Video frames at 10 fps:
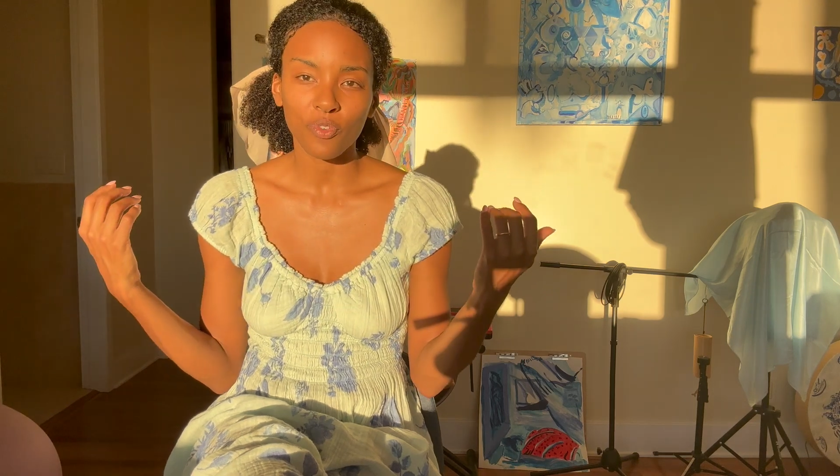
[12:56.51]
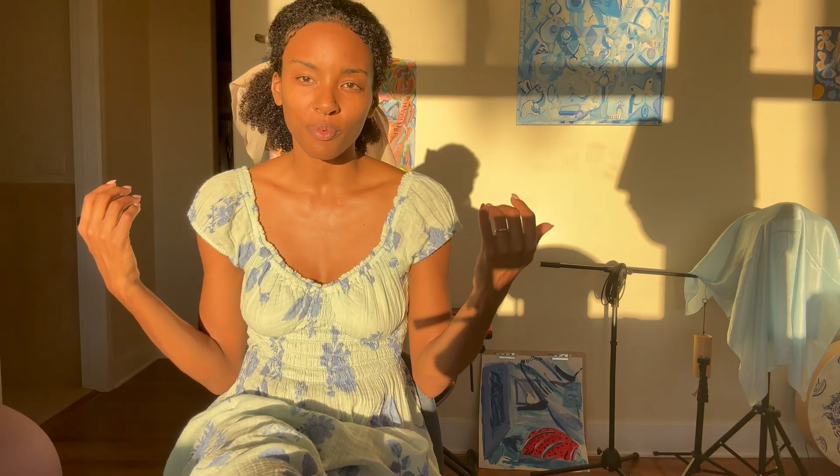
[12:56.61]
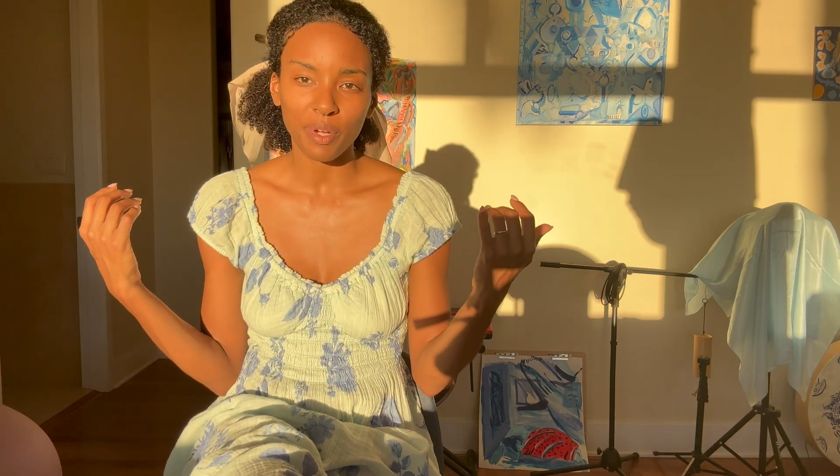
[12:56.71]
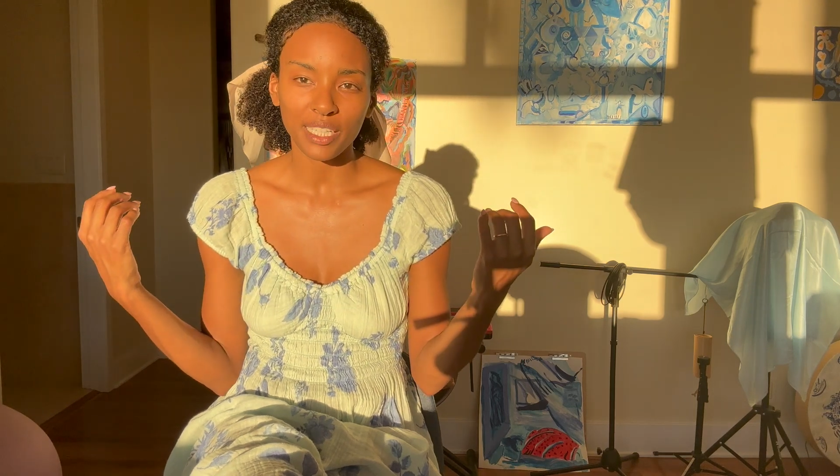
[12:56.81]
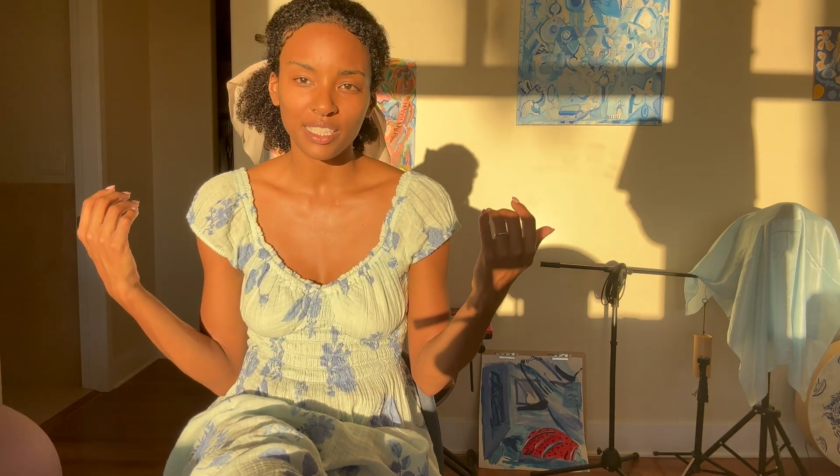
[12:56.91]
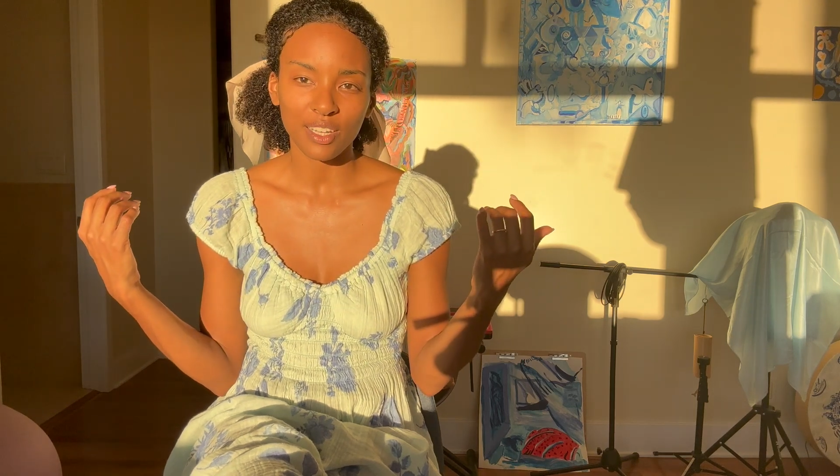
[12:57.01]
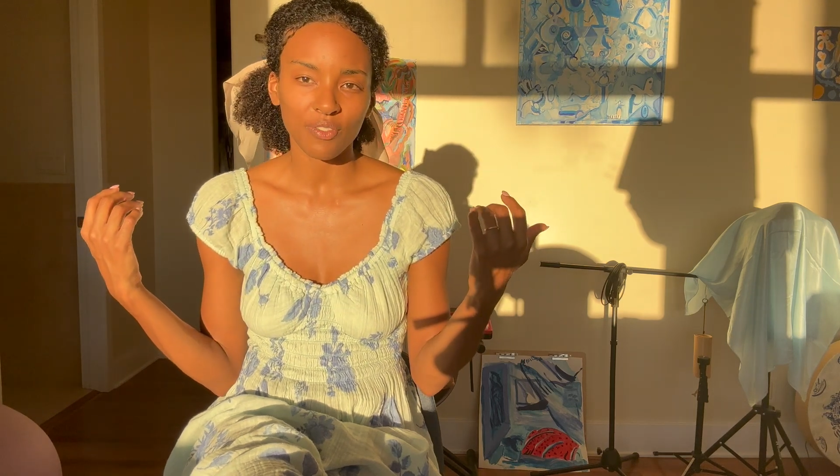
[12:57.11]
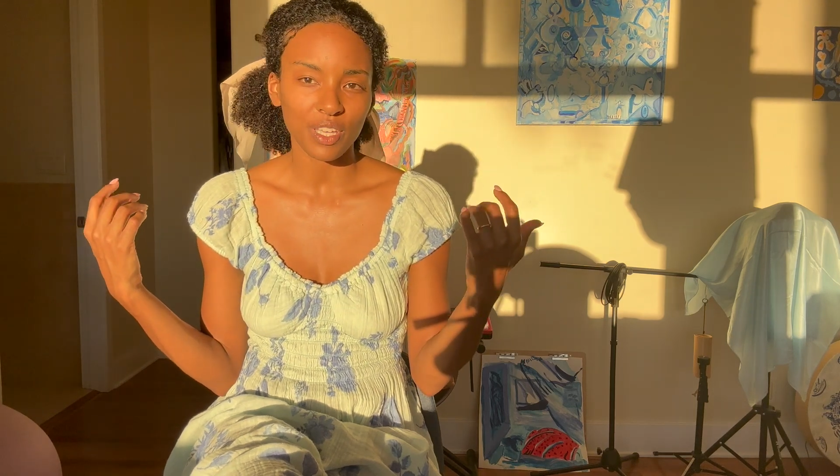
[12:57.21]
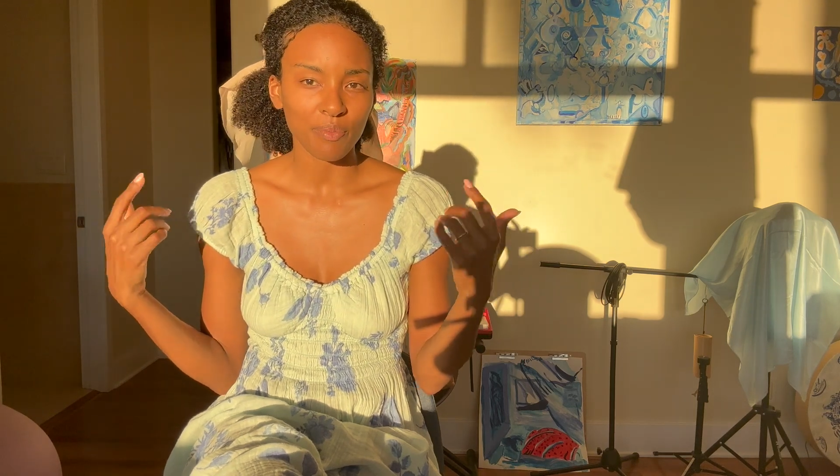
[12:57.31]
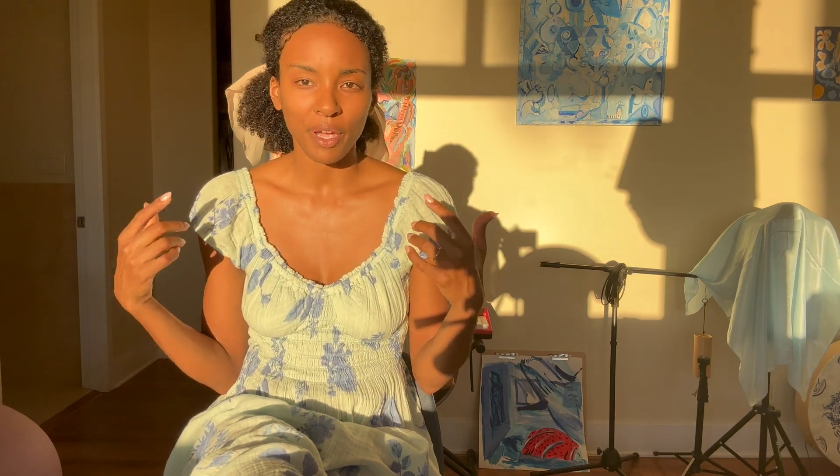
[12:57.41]
for
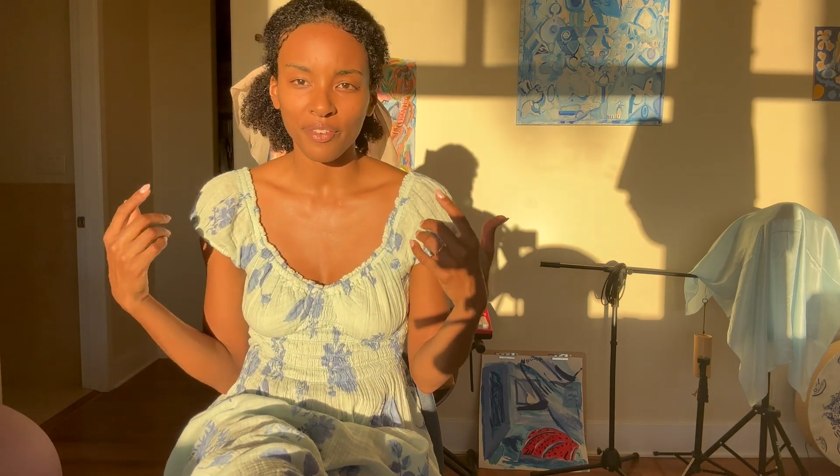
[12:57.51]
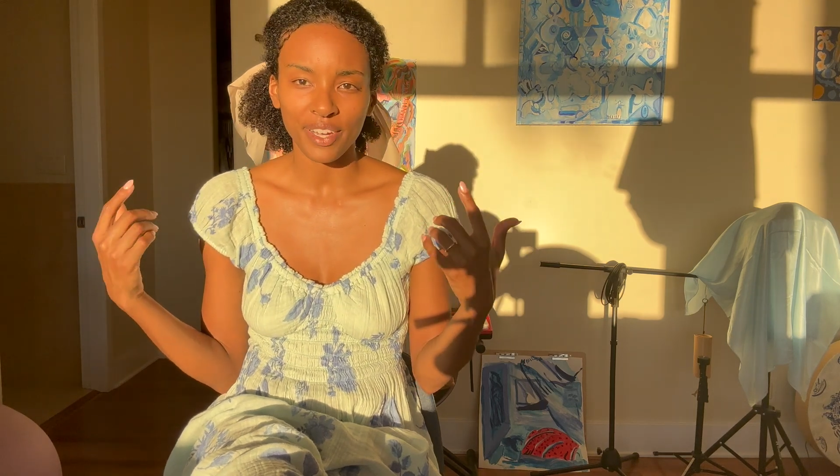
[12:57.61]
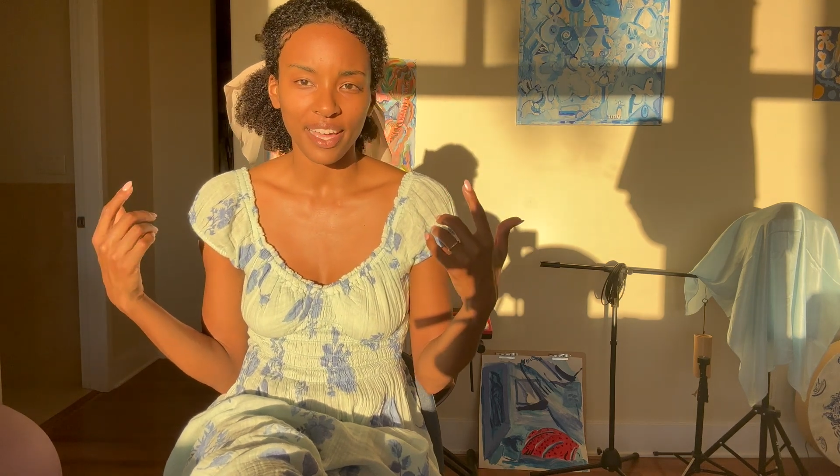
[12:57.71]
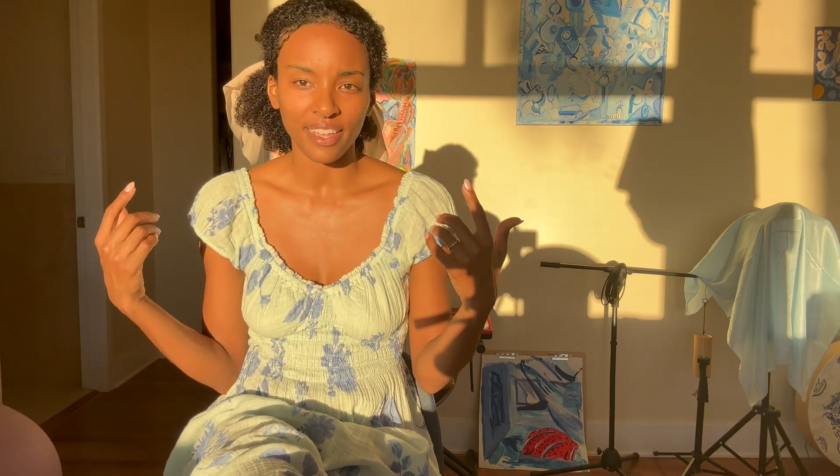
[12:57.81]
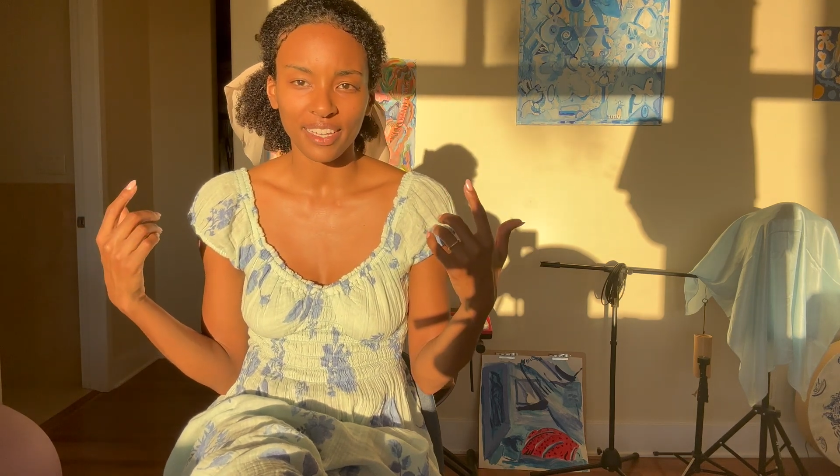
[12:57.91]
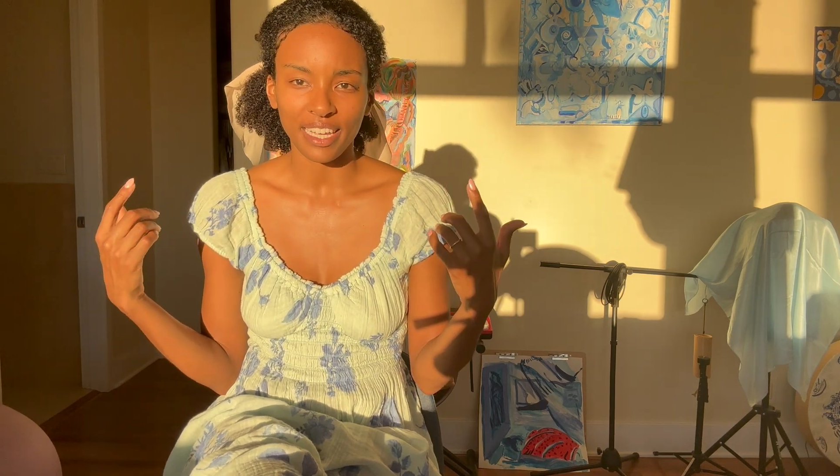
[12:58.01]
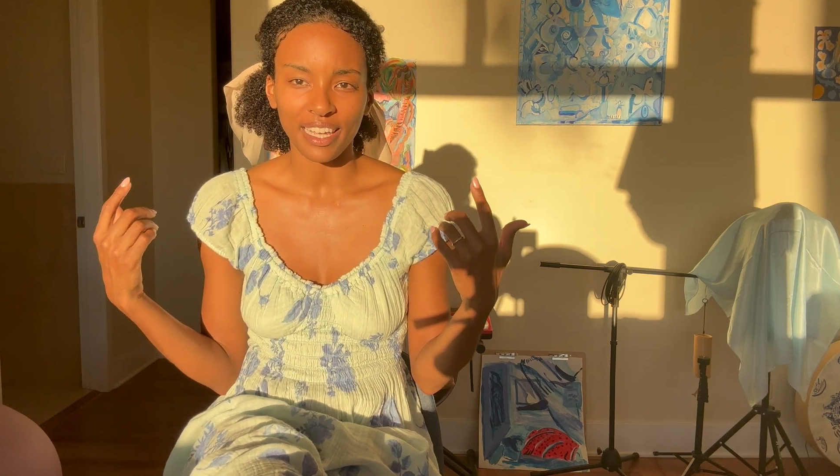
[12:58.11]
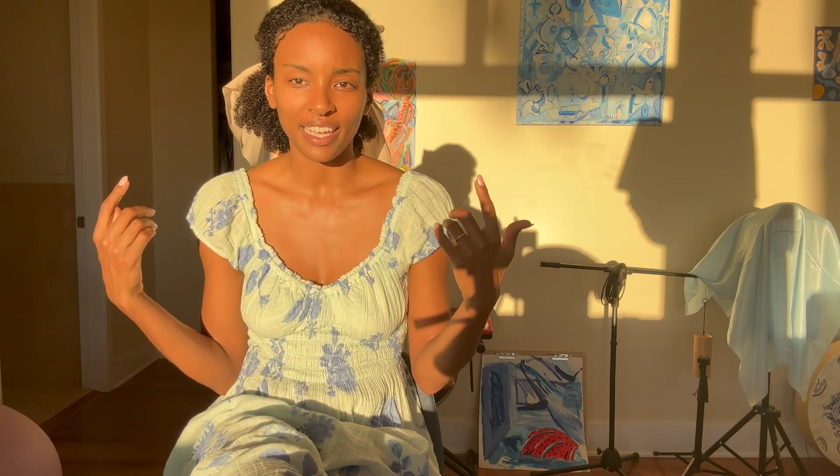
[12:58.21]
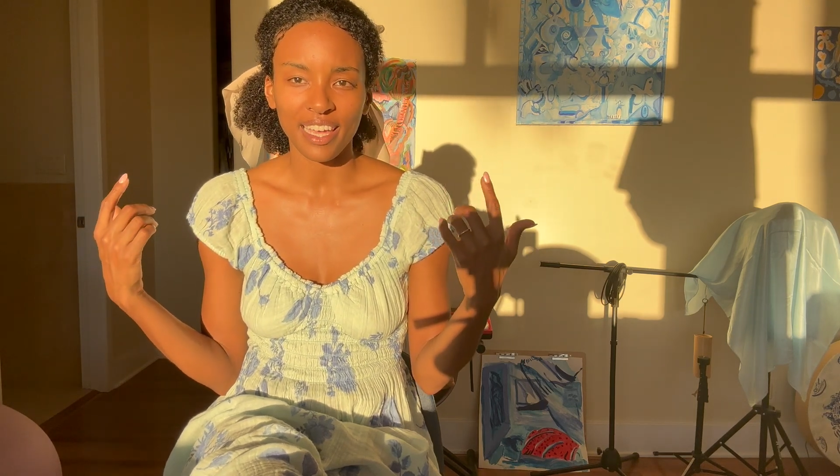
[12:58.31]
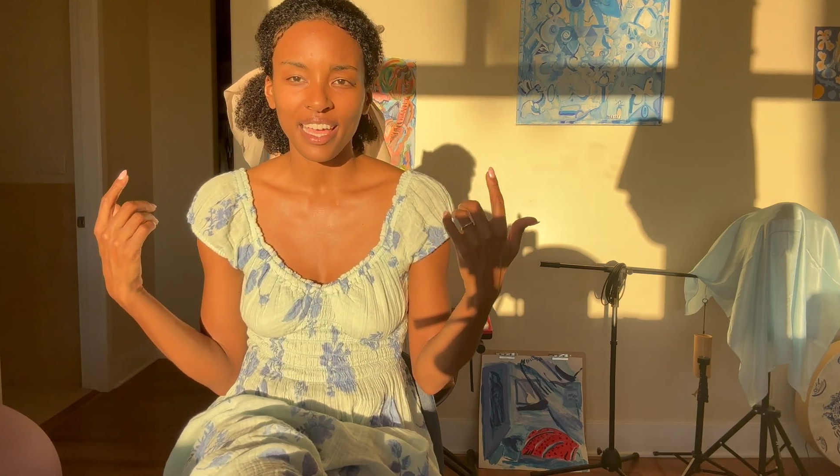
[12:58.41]
myself in my reality